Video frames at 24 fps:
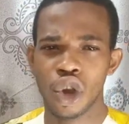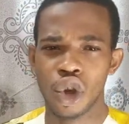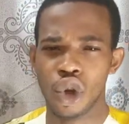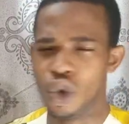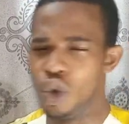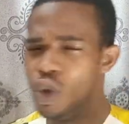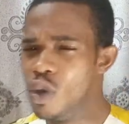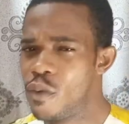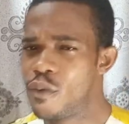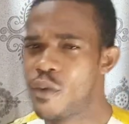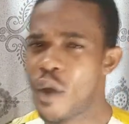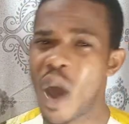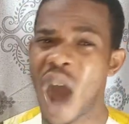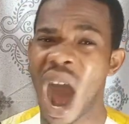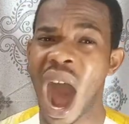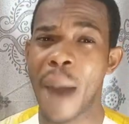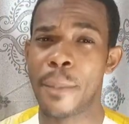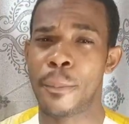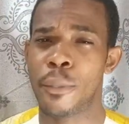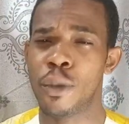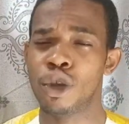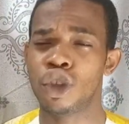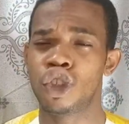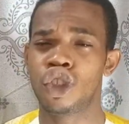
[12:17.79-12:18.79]
Look for
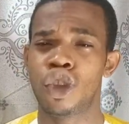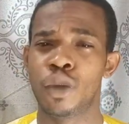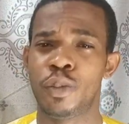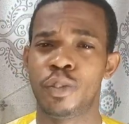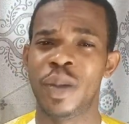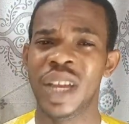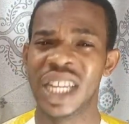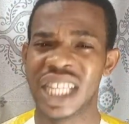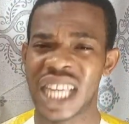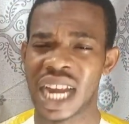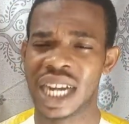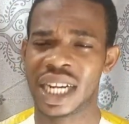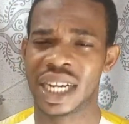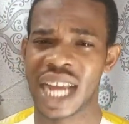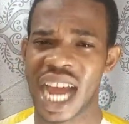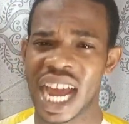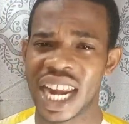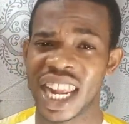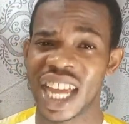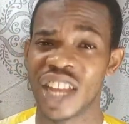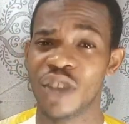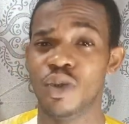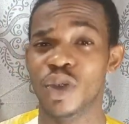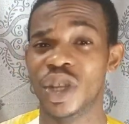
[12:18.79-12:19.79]
Apostle Peter
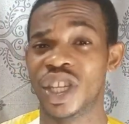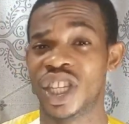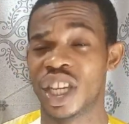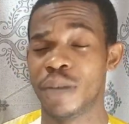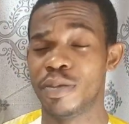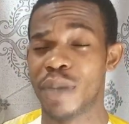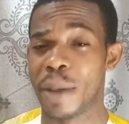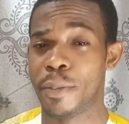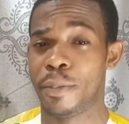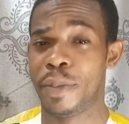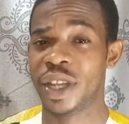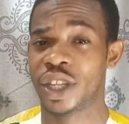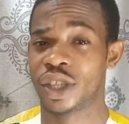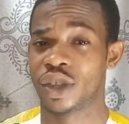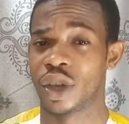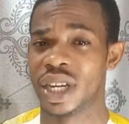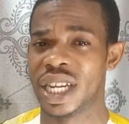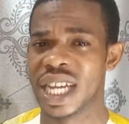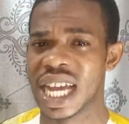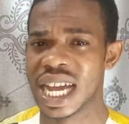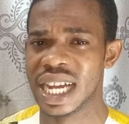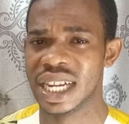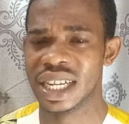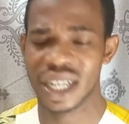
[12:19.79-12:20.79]
Daniel. You will see my picture
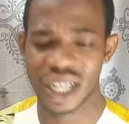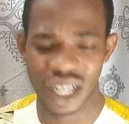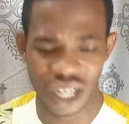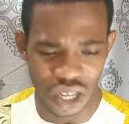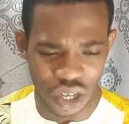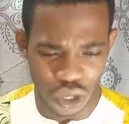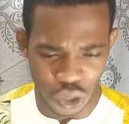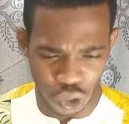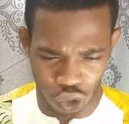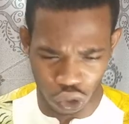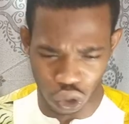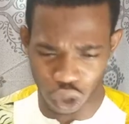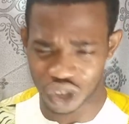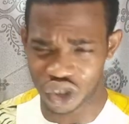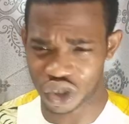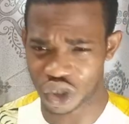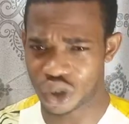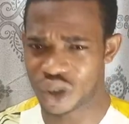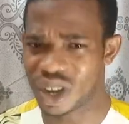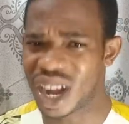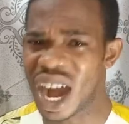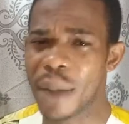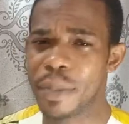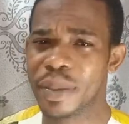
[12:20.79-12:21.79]
there.
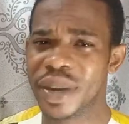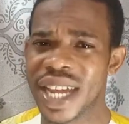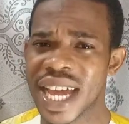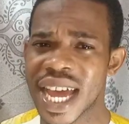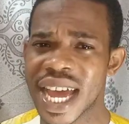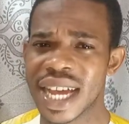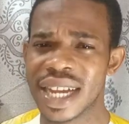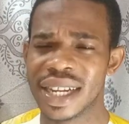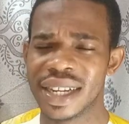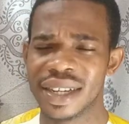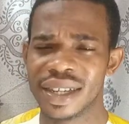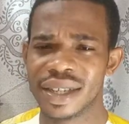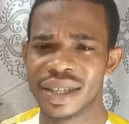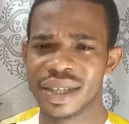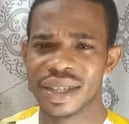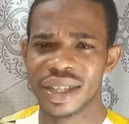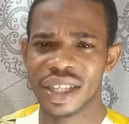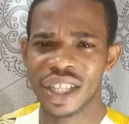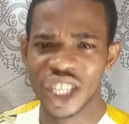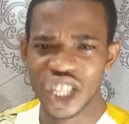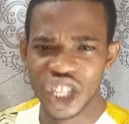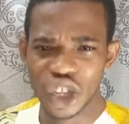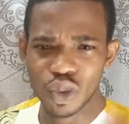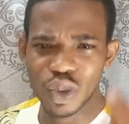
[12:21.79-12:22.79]
Subscribe there.
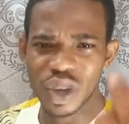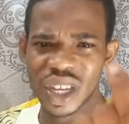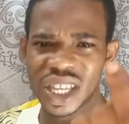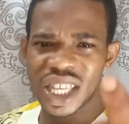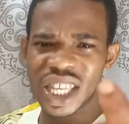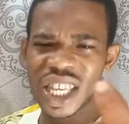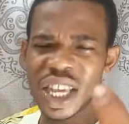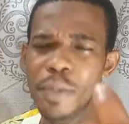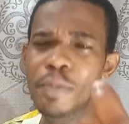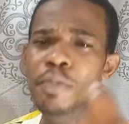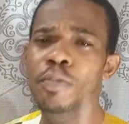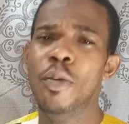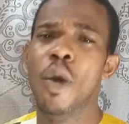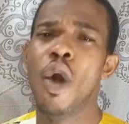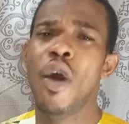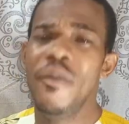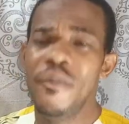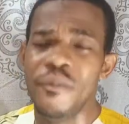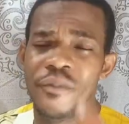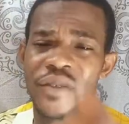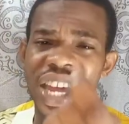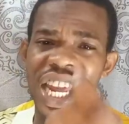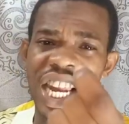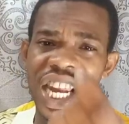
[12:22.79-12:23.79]
You will see
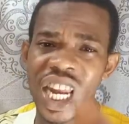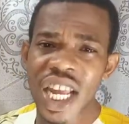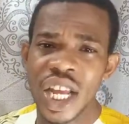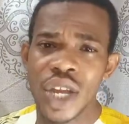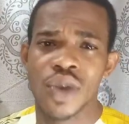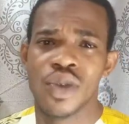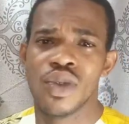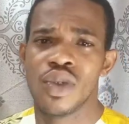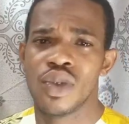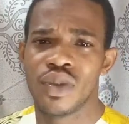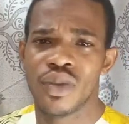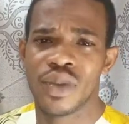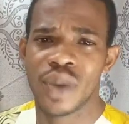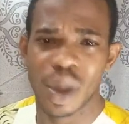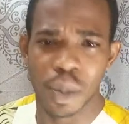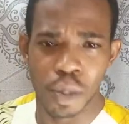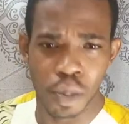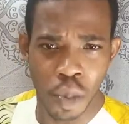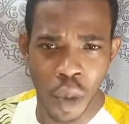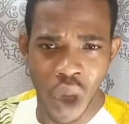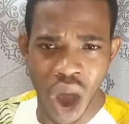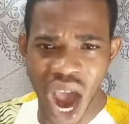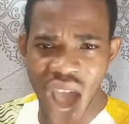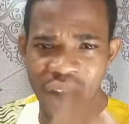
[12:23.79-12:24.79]
more video,
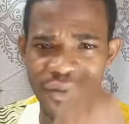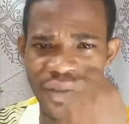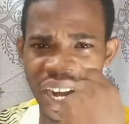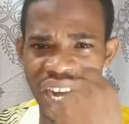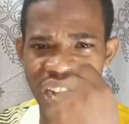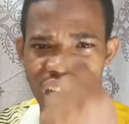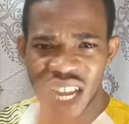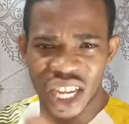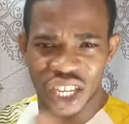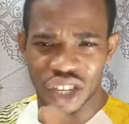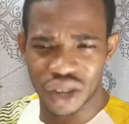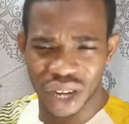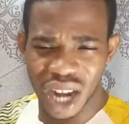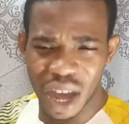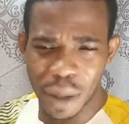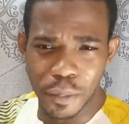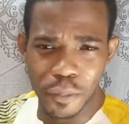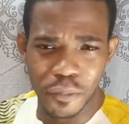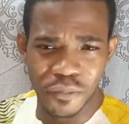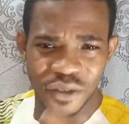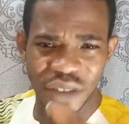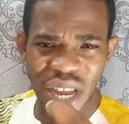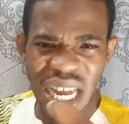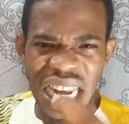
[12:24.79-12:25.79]
more
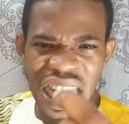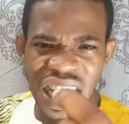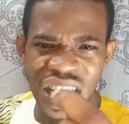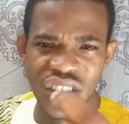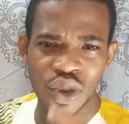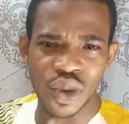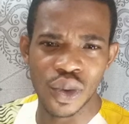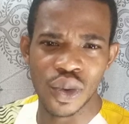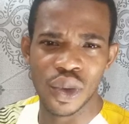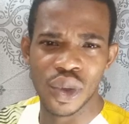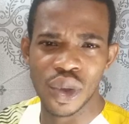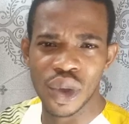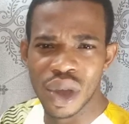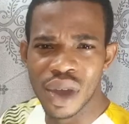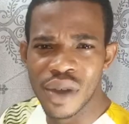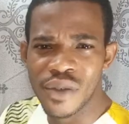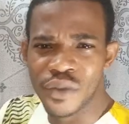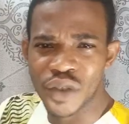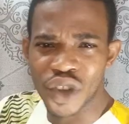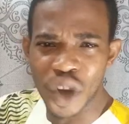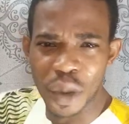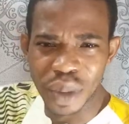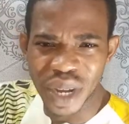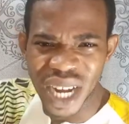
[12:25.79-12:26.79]
revelational video
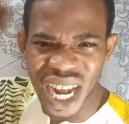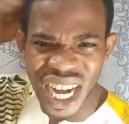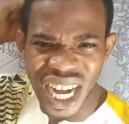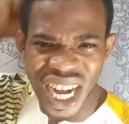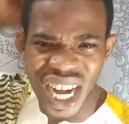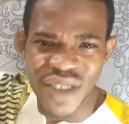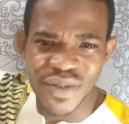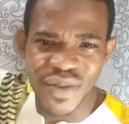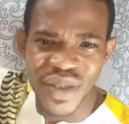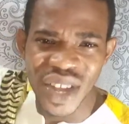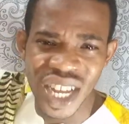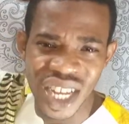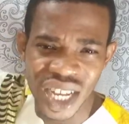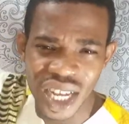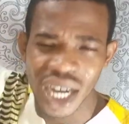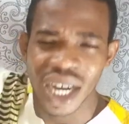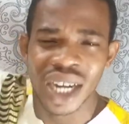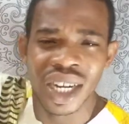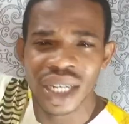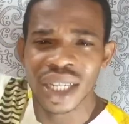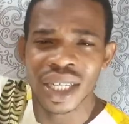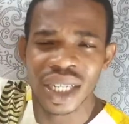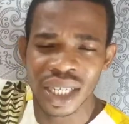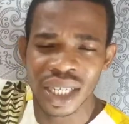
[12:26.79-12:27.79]
from the living God.